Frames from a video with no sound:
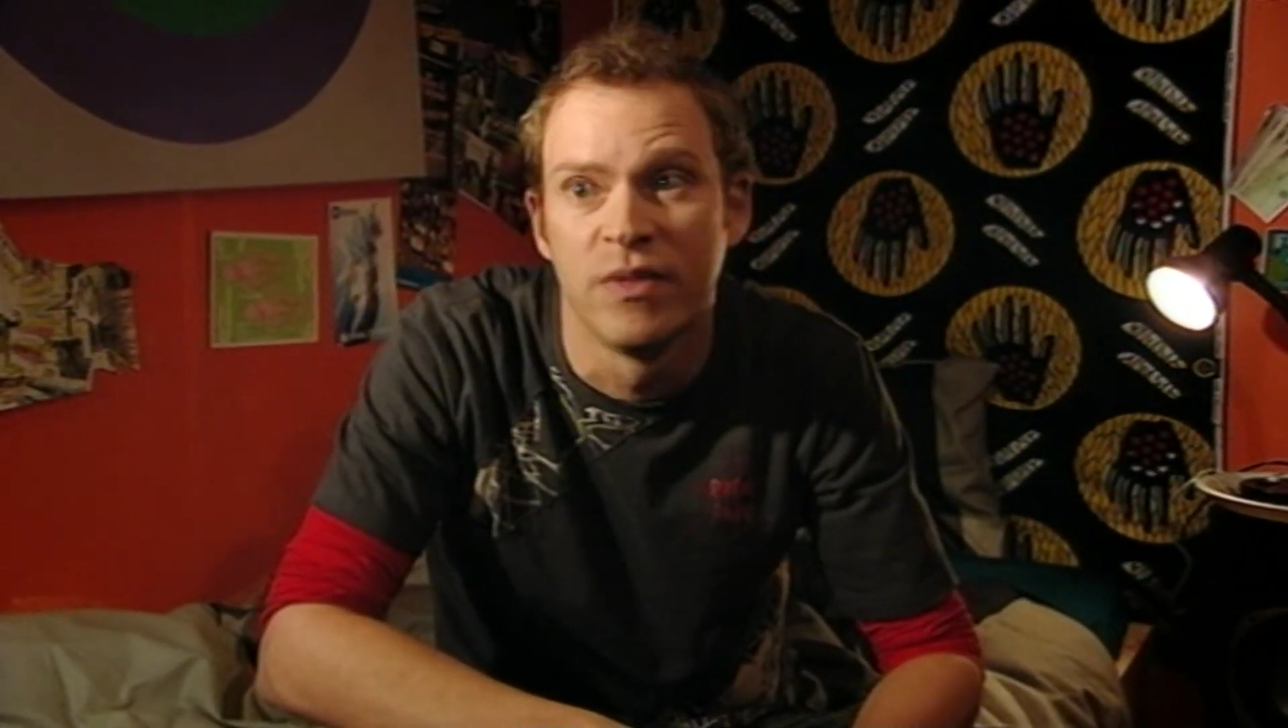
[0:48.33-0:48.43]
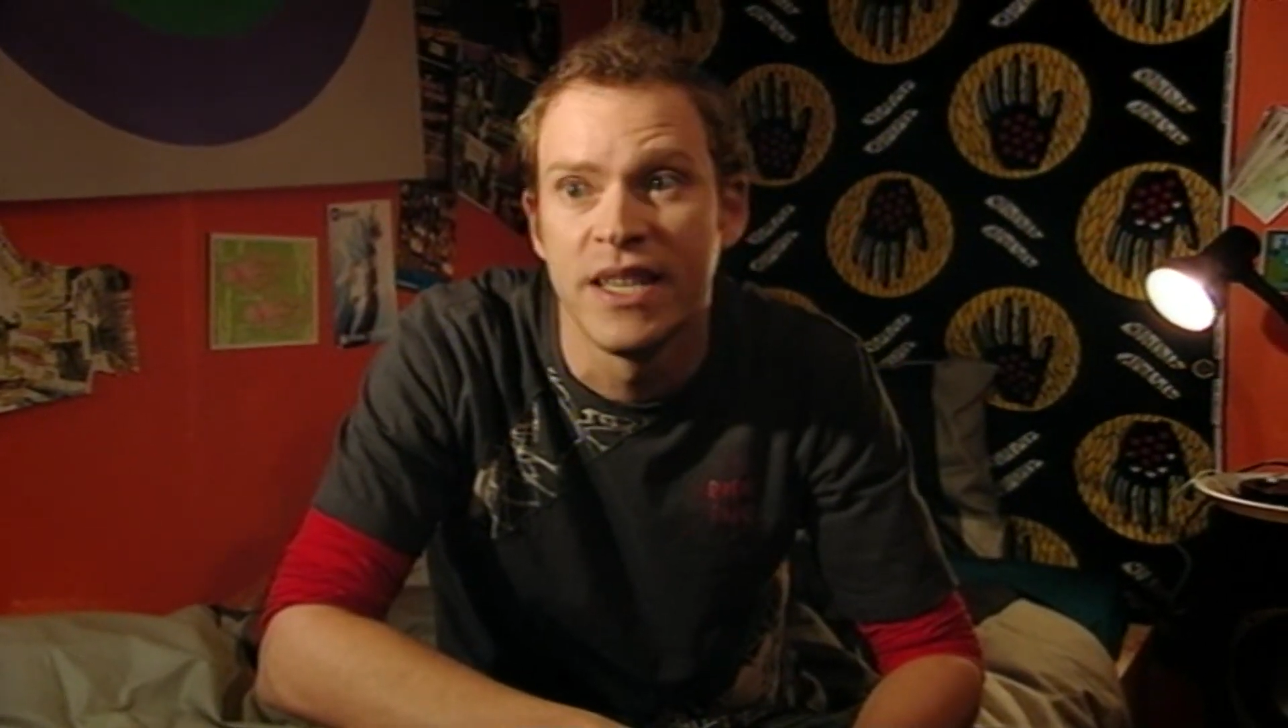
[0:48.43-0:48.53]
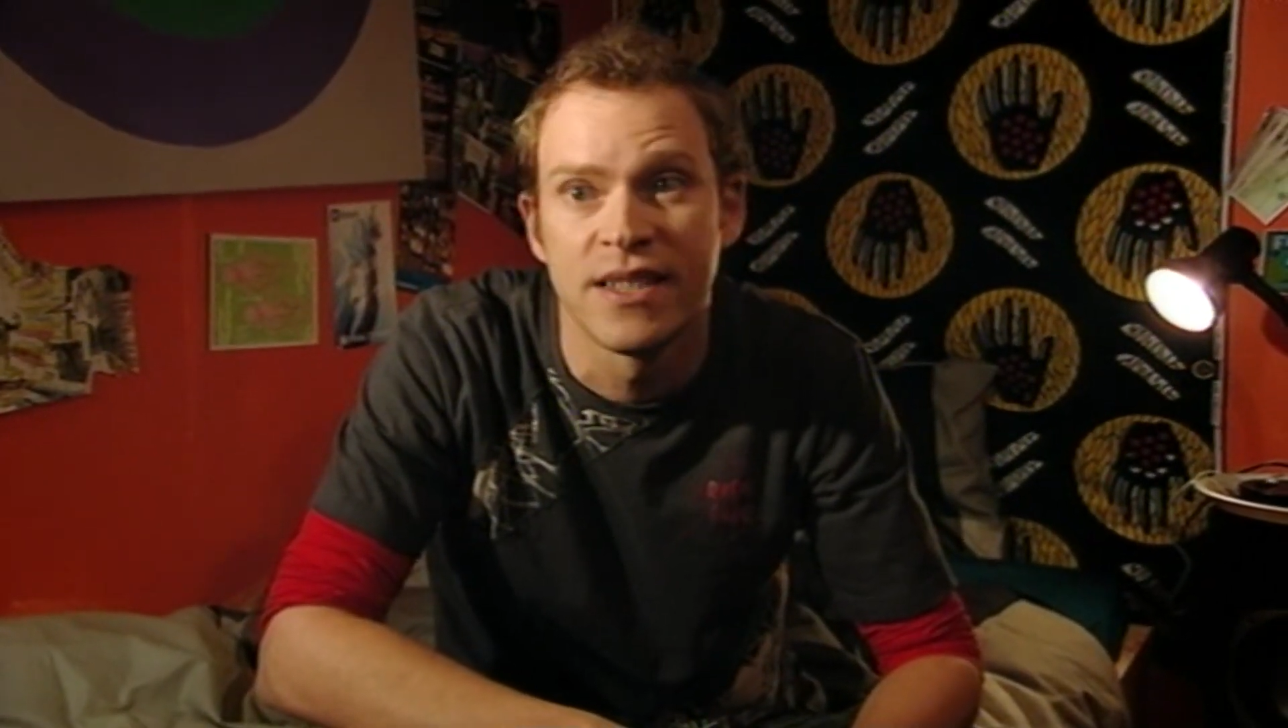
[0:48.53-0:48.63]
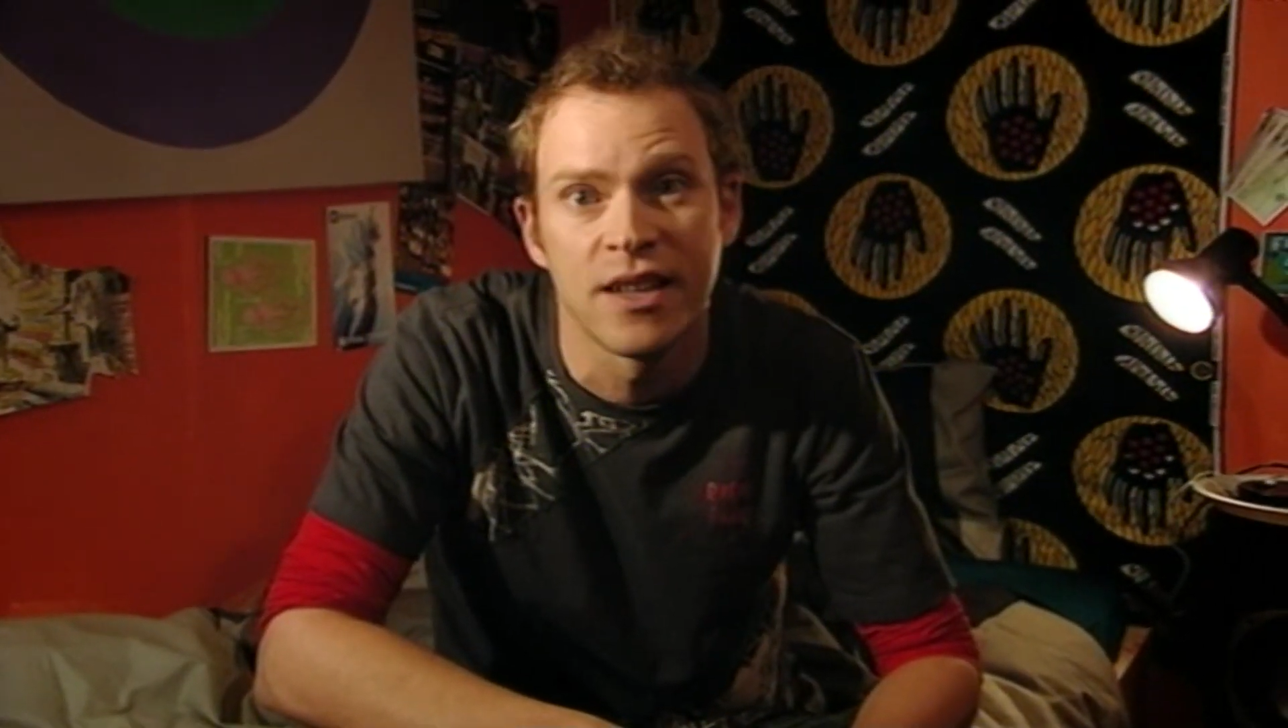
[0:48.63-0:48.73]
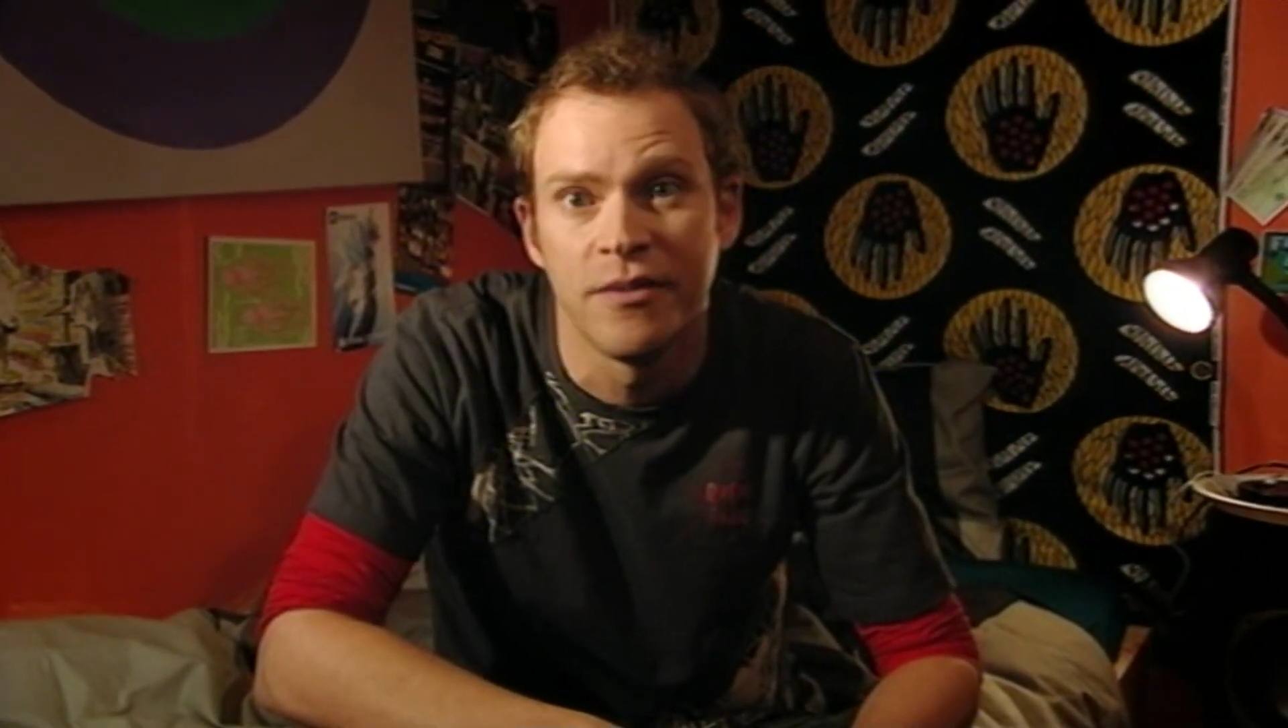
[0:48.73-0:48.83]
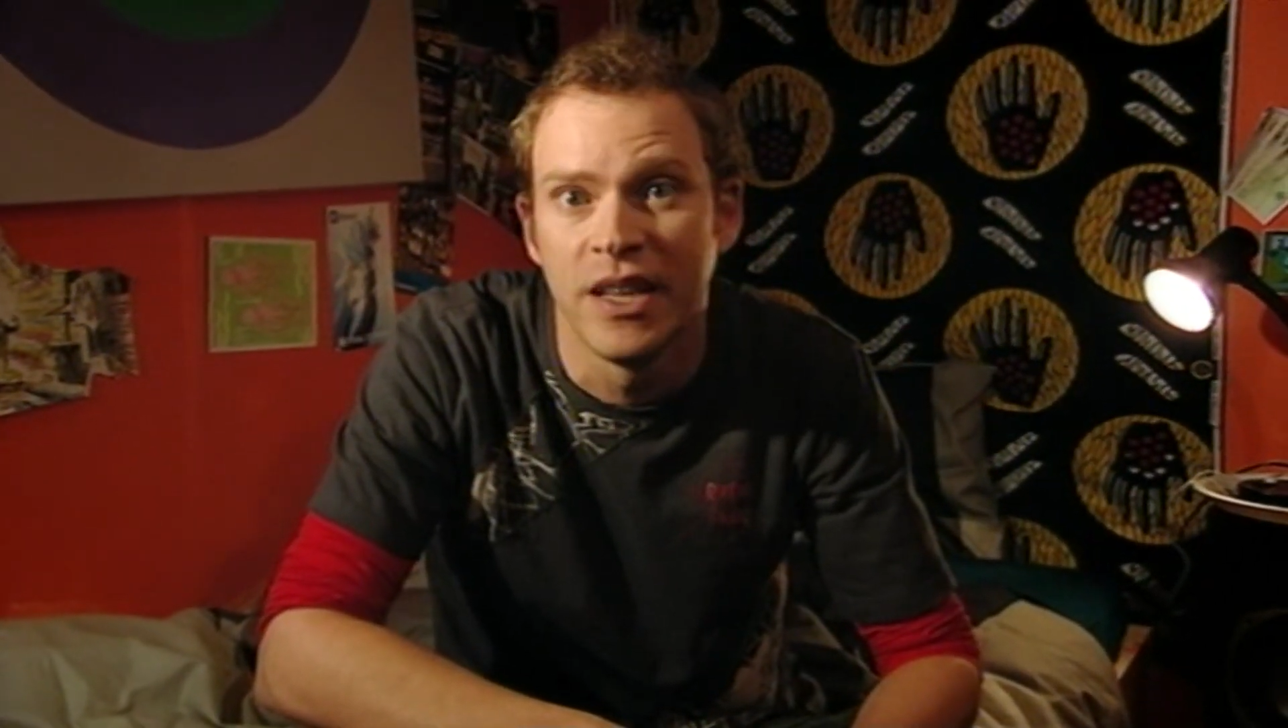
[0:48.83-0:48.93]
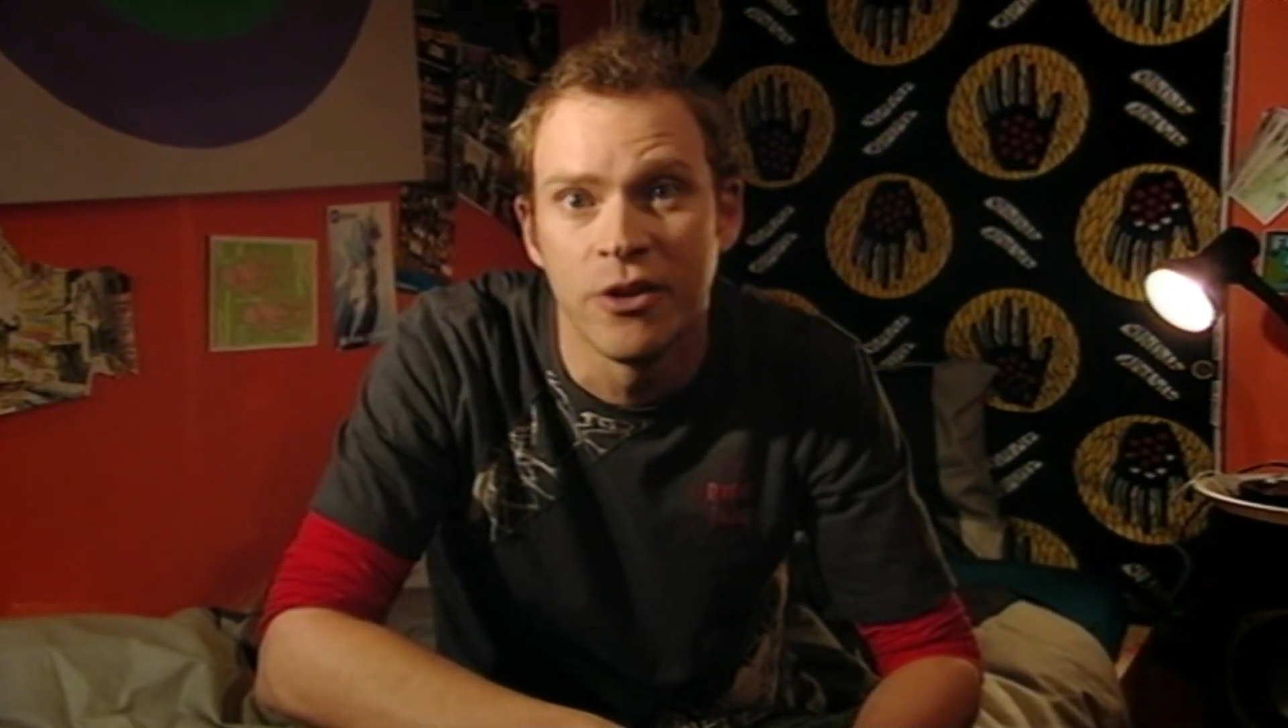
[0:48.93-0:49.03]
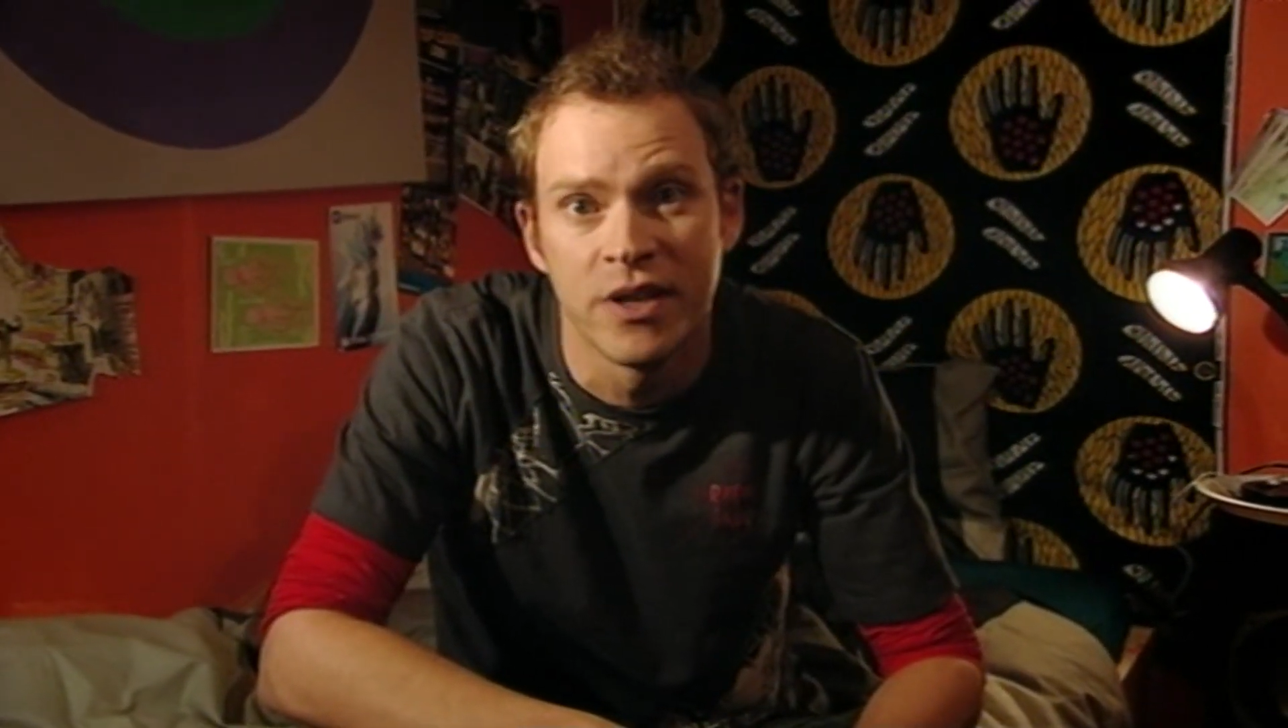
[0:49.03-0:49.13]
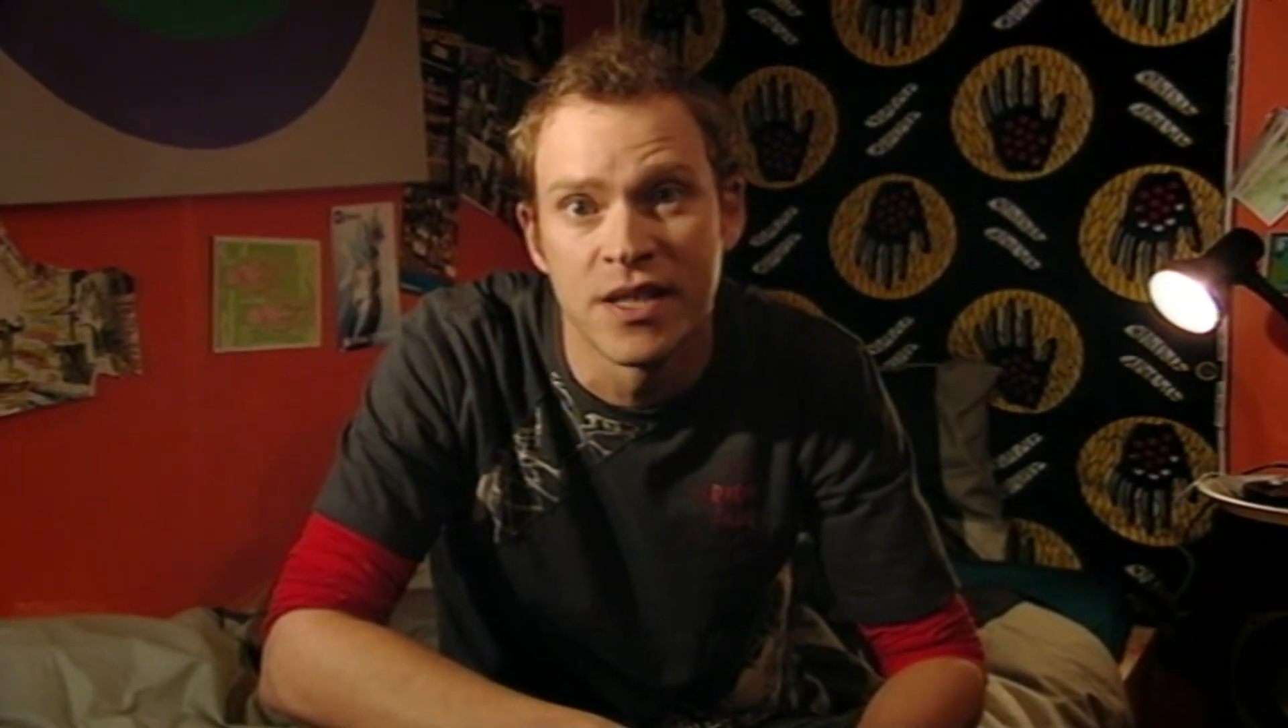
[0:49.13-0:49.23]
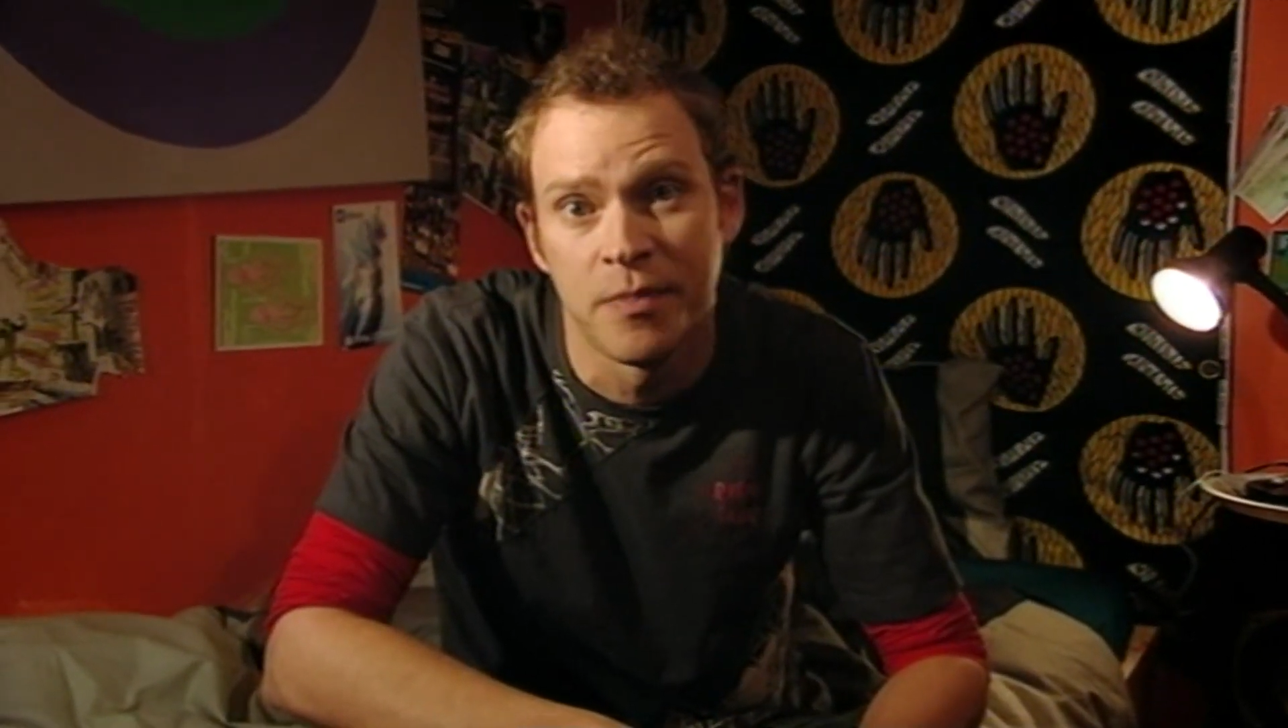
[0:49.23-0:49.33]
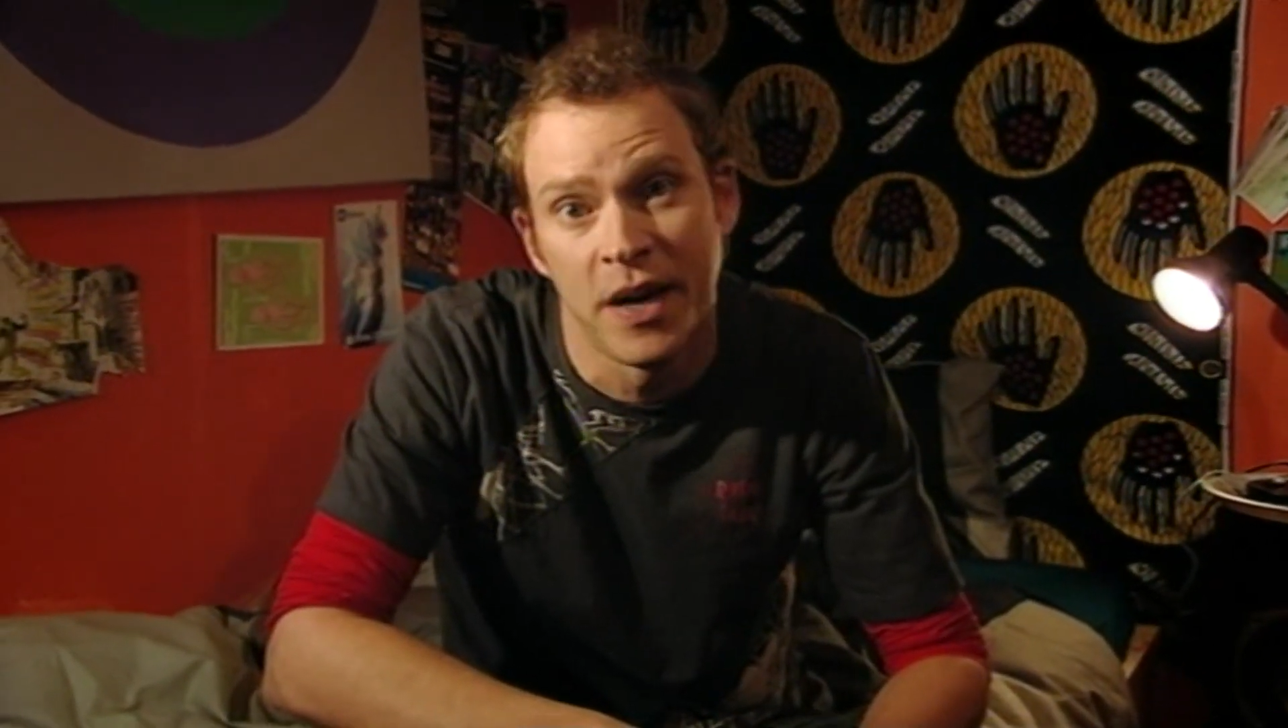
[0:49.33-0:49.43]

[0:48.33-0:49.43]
leasing a villa in